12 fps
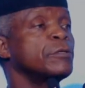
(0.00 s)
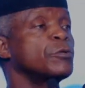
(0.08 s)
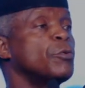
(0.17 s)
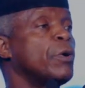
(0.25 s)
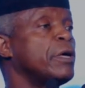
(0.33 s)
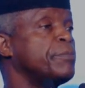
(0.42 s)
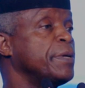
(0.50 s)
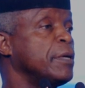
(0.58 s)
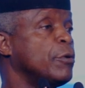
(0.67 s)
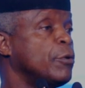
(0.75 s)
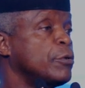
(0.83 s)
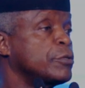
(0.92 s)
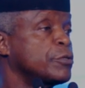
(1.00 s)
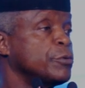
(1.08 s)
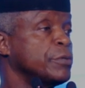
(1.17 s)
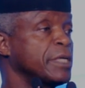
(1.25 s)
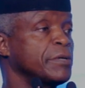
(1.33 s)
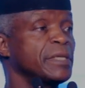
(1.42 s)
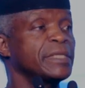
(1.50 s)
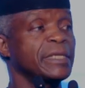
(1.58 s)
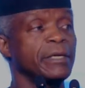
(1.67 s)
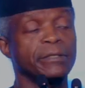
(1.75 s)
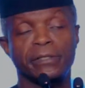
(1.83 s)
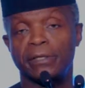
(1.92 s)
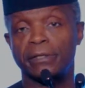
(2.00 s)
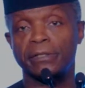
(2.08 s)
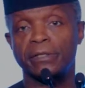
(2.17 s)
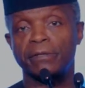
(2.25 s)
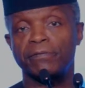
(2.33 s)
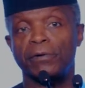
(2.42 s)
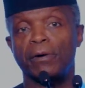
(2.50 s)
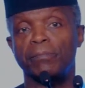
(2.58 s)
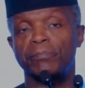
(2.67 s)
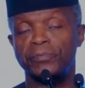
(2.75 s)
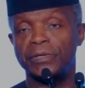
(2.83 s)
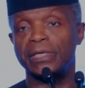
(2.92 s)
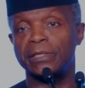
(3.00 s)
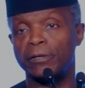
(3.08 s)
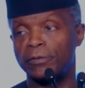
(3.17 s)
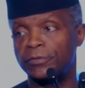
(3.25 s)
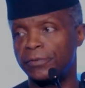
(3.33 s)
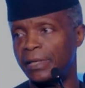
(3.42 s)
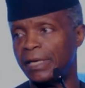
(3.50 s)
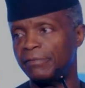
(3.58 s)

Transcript: to well below 2 degrees Celsius from pre industrial